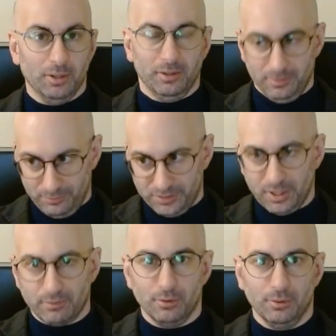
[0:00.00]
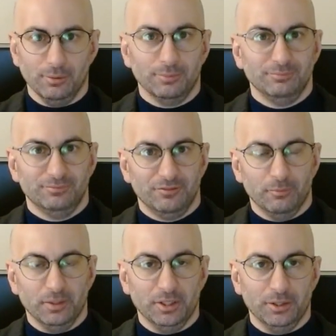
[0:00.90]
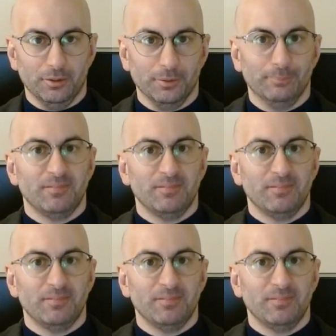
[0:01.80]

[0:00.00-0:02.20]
several familiar